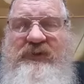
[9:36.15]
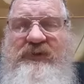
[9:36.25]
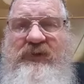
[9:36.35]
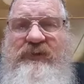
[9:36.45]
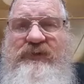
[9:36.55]
you
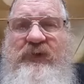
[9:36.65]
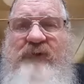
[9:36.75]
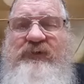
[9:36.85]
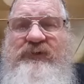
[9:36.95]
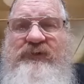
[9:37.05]
call
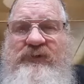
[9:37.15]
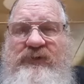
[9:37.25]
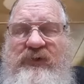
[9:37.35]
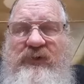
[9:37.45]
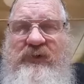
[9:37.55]
whoever you can
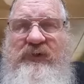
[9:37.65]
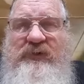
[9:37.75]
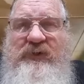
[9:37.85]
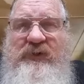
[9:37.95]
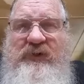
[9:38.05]
call
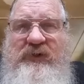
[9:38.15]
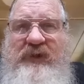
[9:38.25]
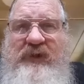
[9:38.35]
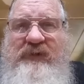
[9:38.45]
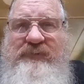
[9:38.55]

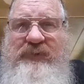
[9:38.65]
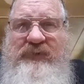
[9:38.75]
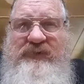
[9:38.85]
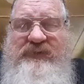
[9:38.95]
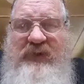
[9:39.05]
that can put
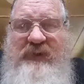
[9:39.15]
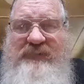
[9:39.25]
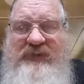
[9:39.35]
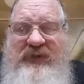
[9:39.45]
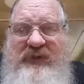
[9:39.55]
a stop
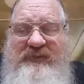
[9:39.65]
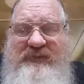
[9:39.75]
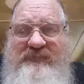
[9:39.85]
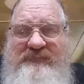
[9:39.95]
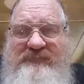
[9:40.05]
to that.
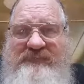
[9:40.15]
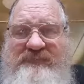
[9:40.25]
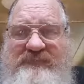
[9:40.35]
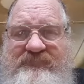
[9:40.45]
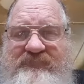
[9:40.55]

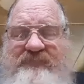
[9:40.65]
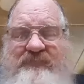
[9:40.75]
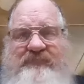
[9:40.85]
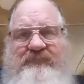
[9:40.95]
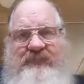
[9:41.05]

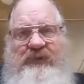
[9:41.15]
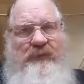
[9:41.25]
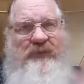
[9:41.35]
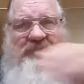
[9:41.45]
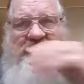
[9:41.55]
Don't be